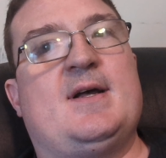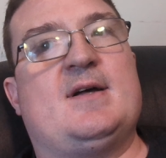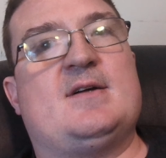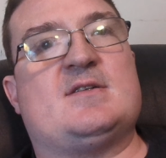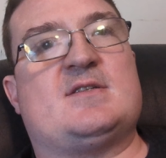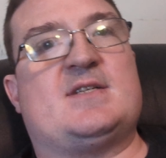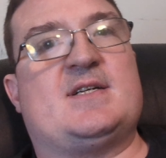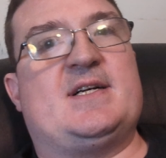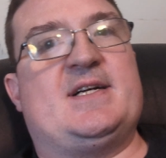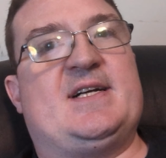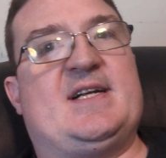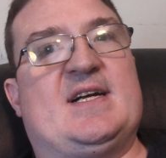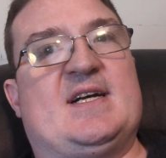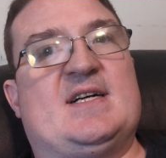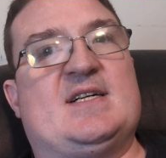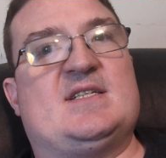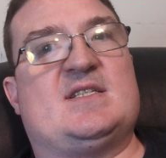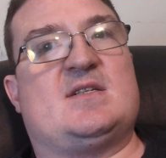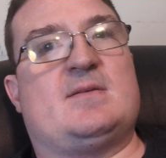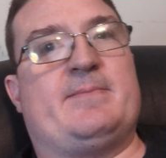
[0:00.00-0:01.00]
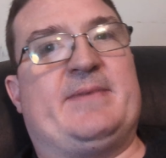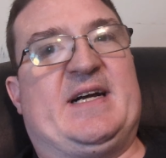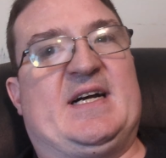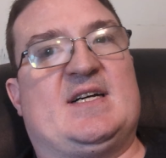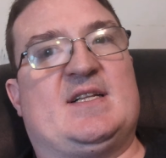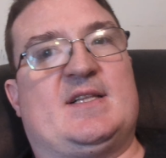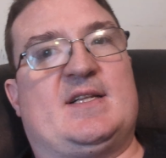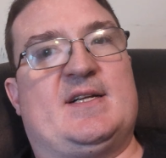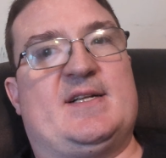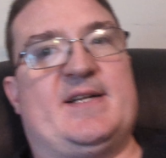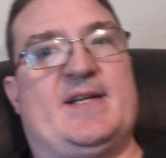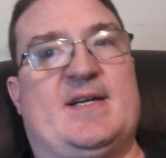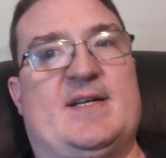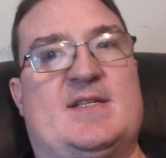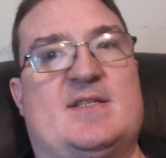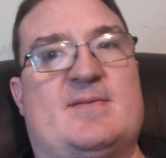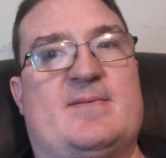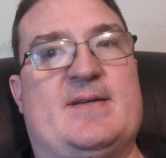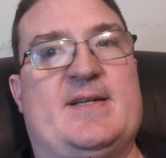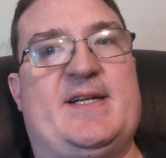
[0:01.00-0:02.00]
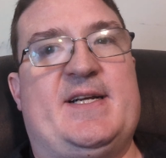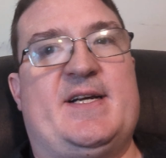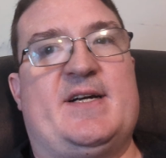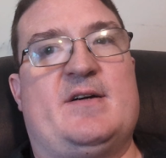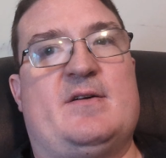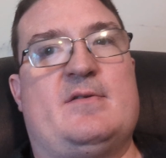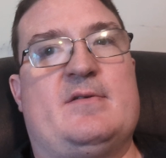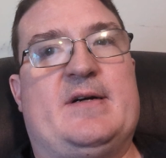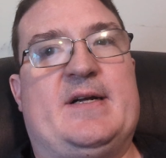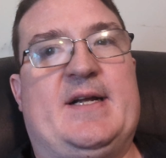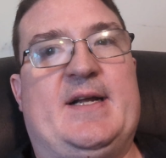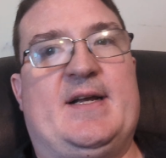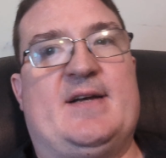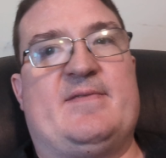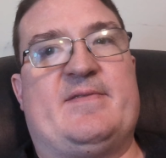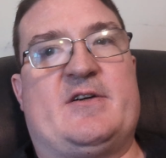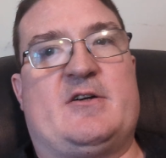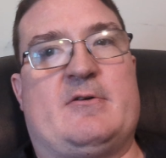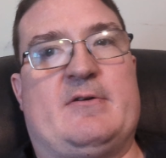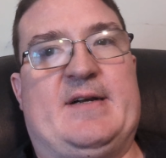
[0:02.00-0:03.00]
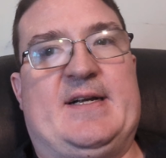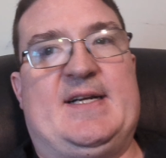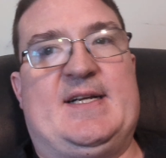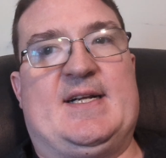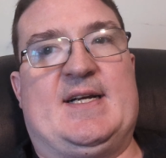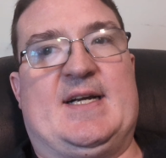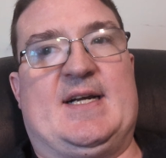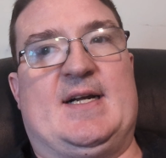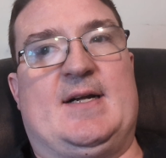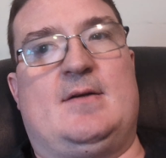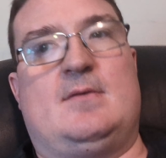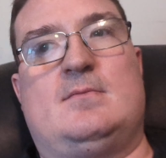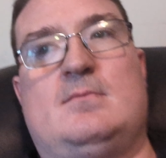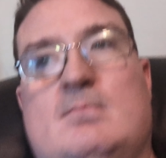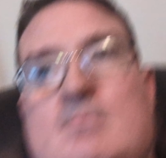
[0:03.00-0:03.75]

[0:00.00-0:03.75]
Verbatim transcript: I'll tell you guys about the next video. Have a great day.